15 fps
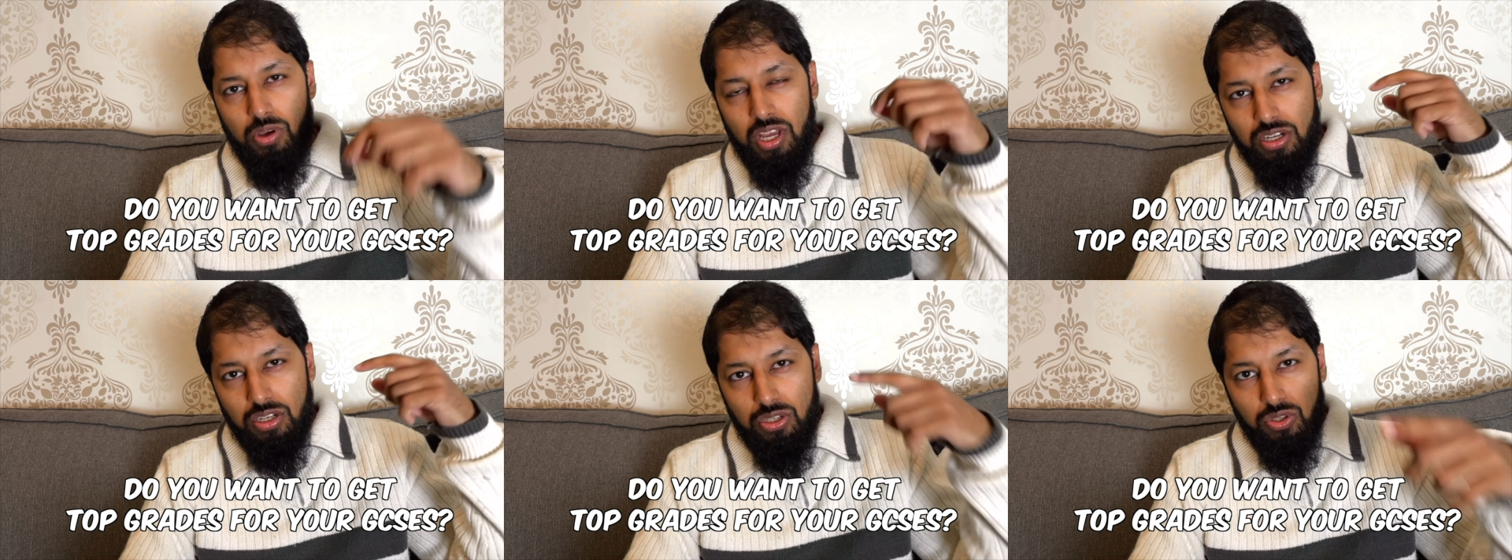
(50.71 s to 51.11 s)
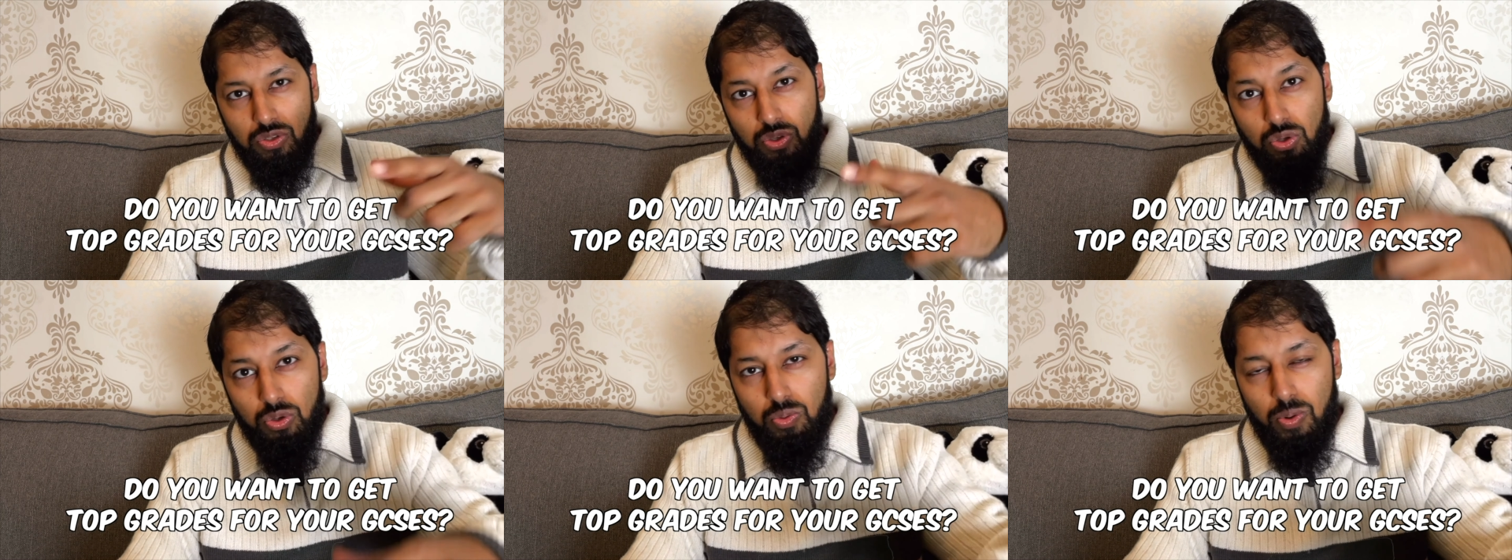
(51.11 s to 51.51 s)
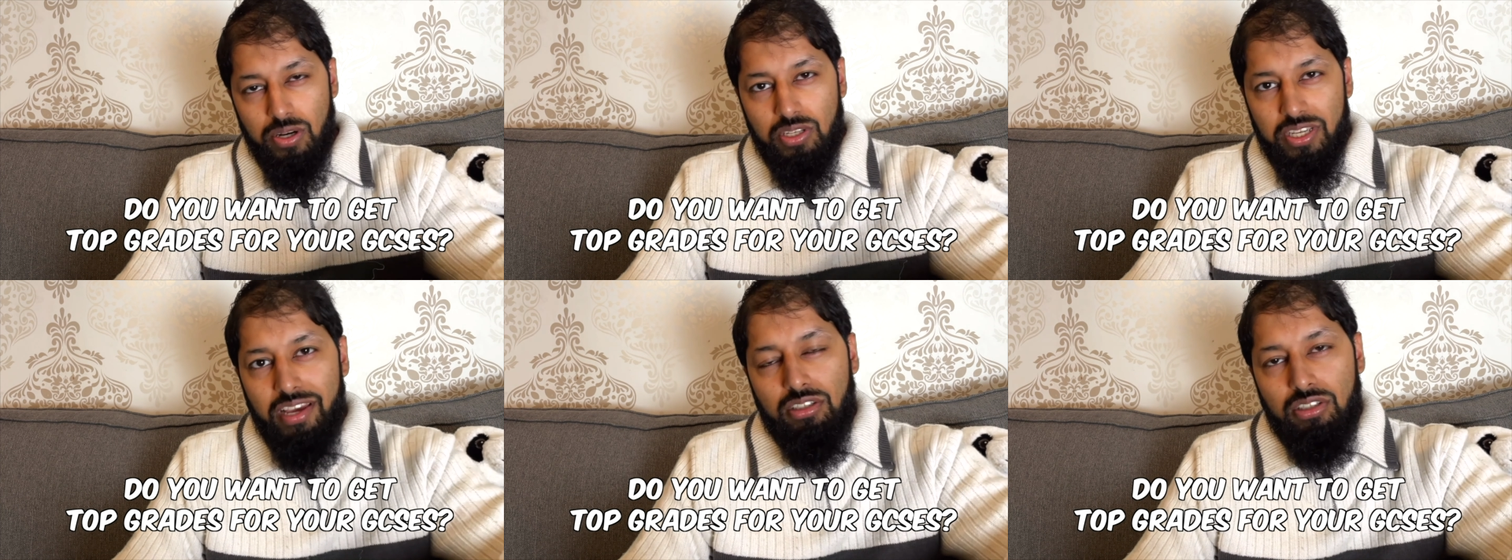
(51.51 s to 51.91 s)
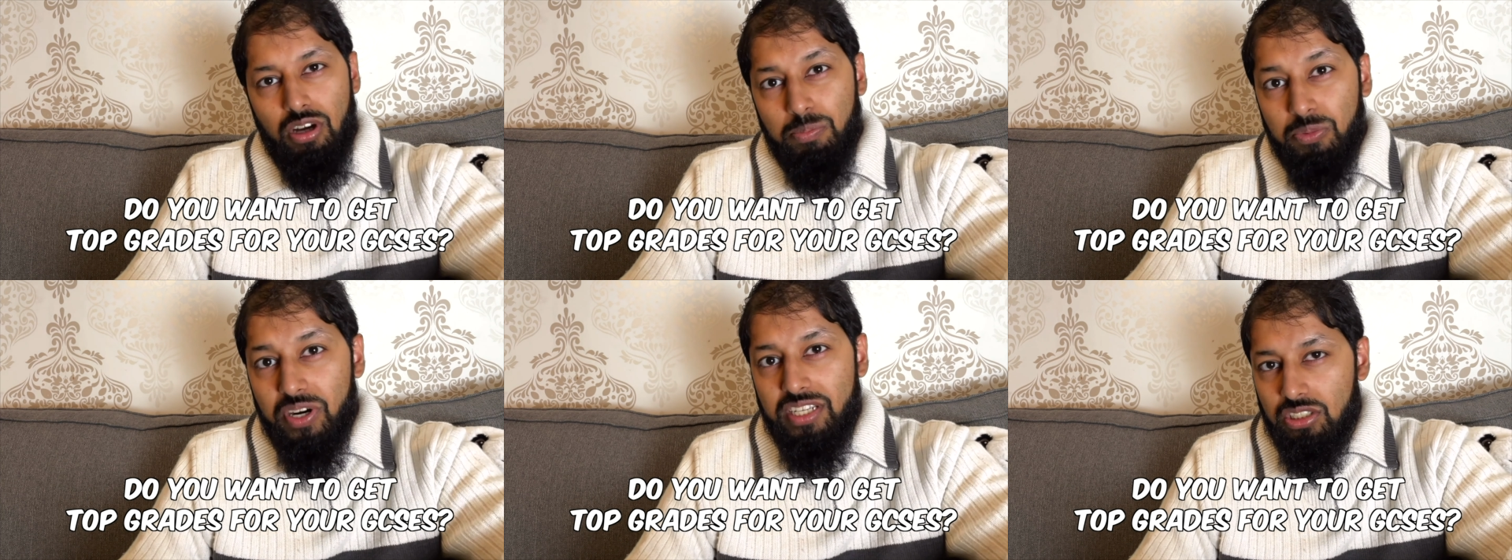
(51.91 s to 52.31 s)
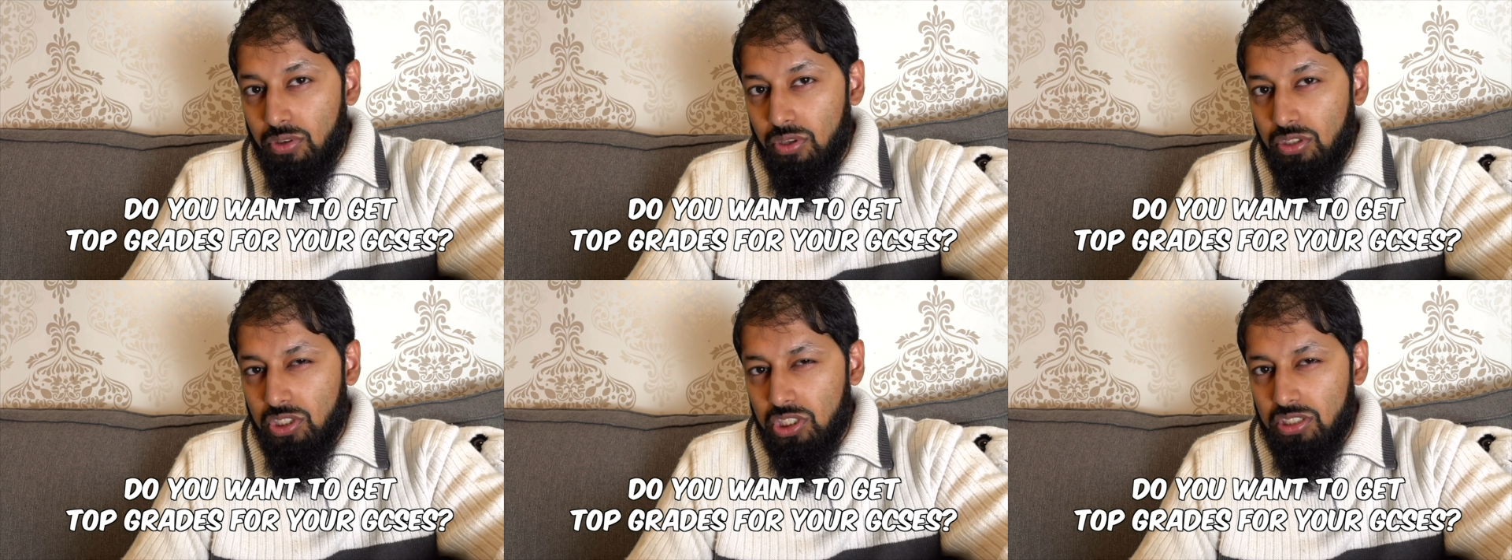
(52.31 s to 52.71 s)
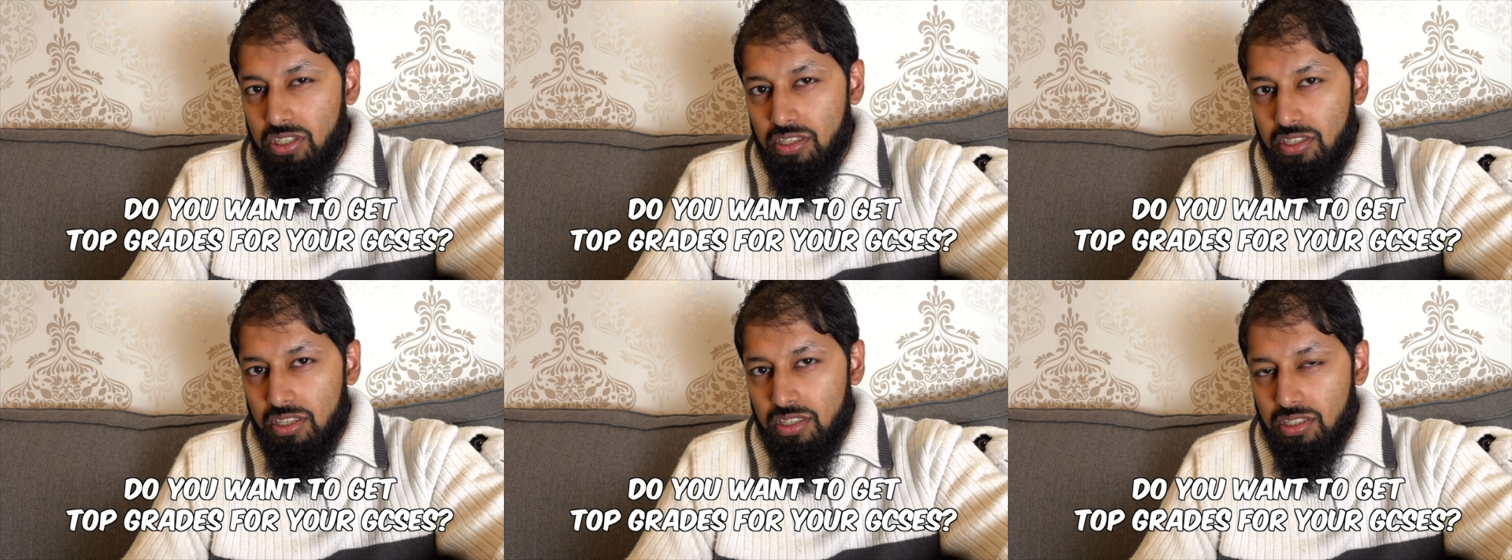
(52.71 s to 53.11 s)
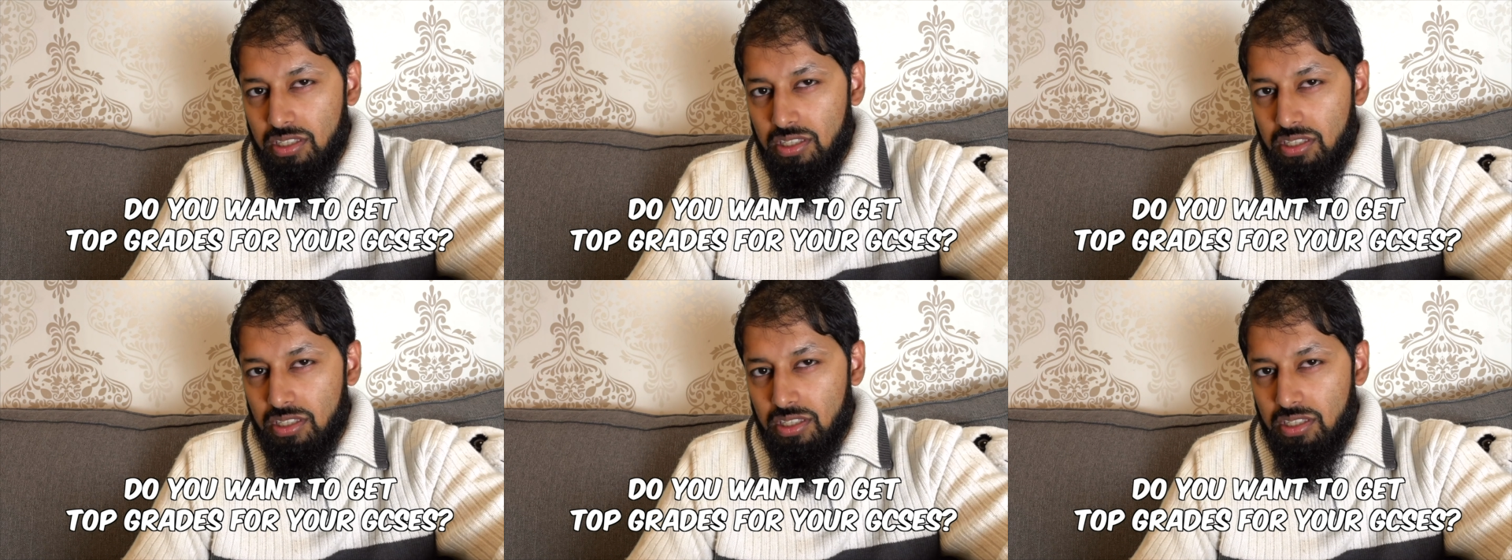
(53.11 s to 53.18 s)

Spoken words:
do you want to get top grades for your GCSEs?